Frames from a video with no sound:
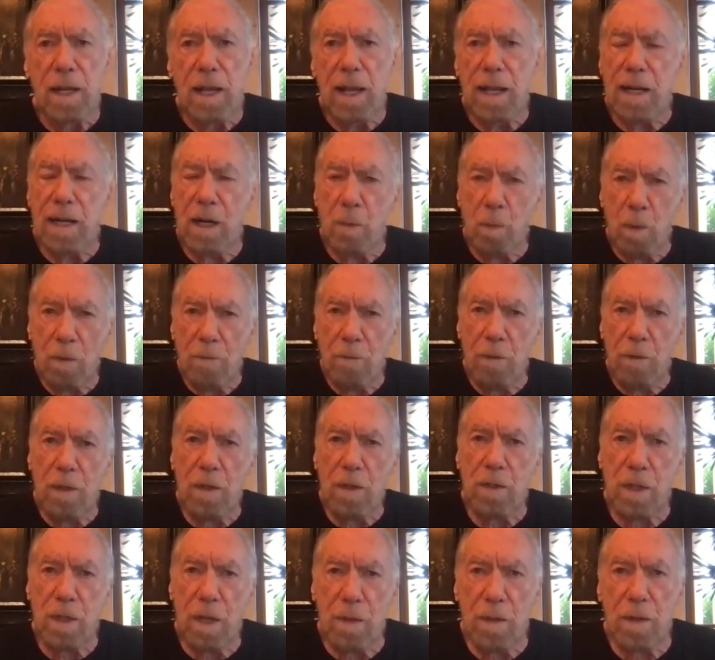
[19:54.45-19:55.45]
And I worked for
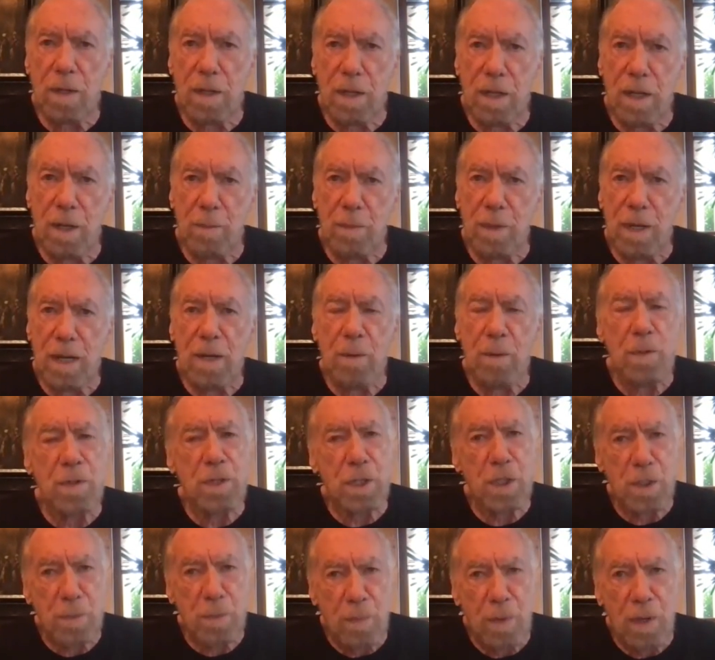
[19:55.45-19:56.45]
this other company. It was
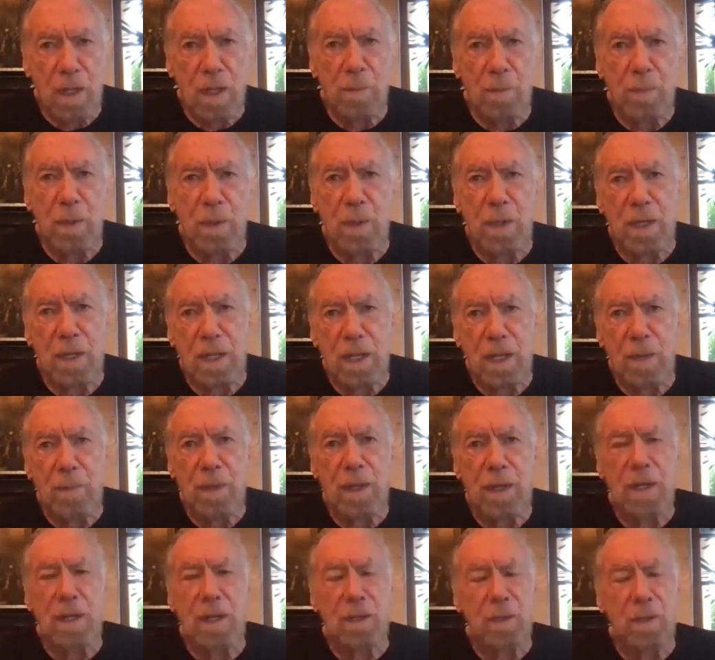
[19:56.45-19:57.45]
a small beauty company
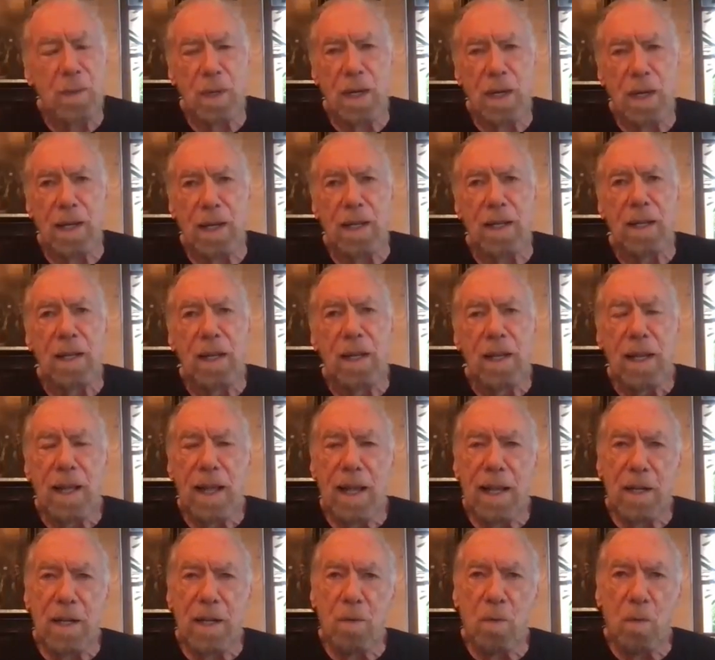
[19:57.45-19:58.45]
called Try.
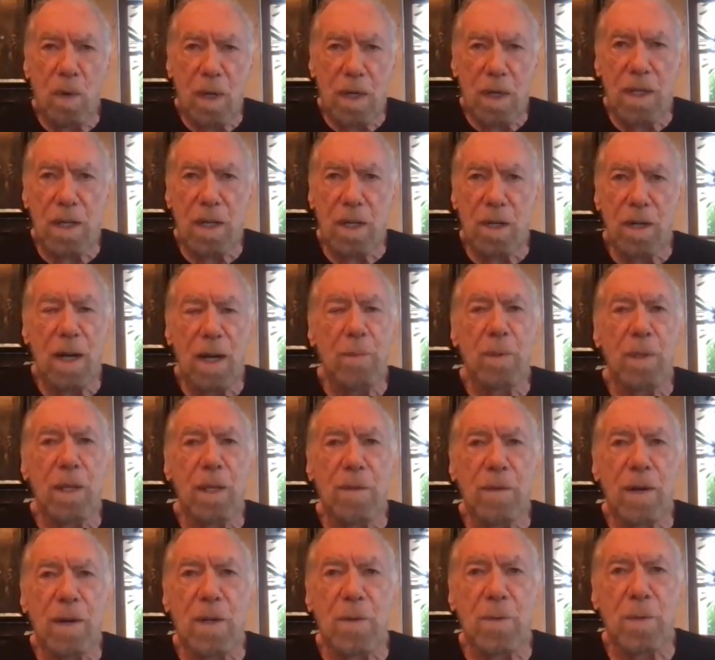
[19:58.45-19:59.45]
And in one year, I
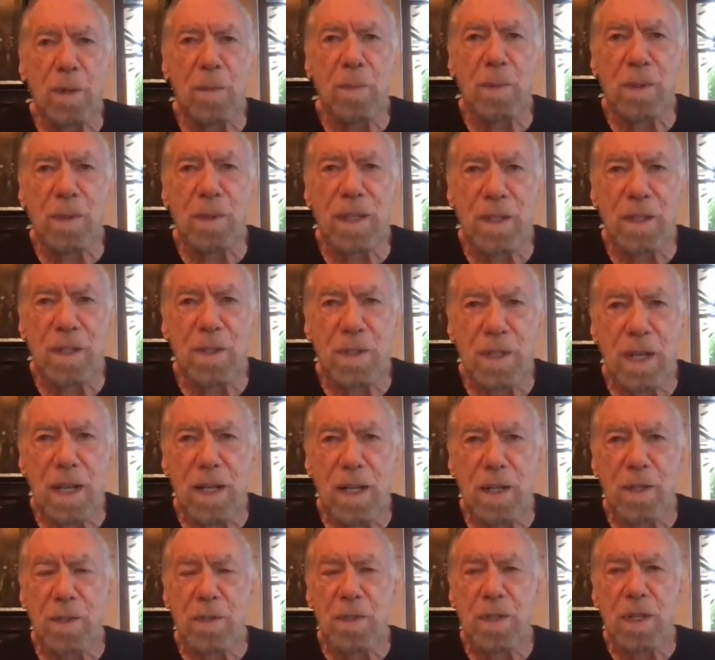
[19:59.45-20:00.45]
believe I tripled their
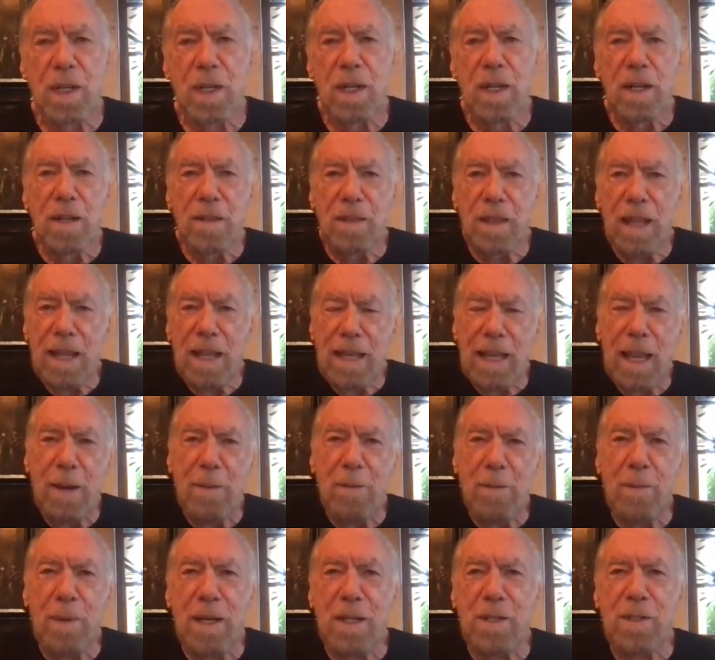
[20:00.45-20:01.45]
sales. They came
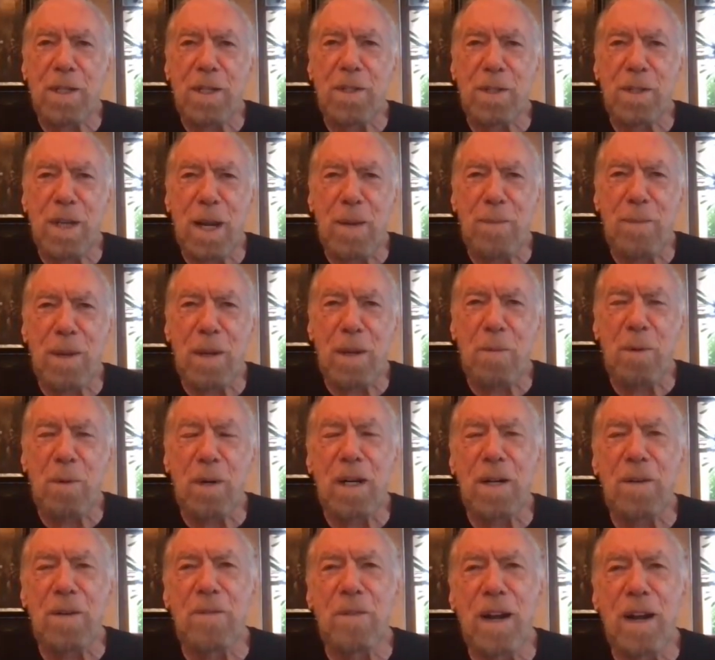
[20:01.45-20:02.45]
to me and said, JP, we're
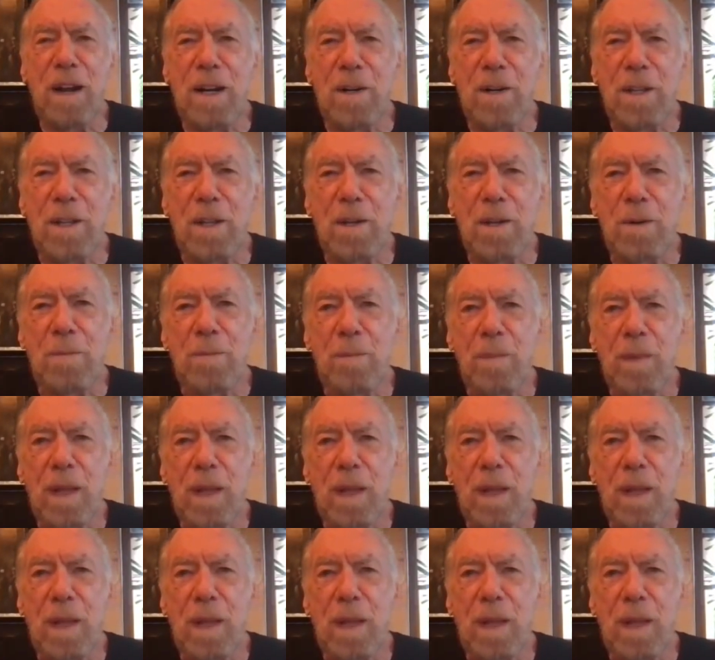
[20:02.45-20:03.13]
going to fire you.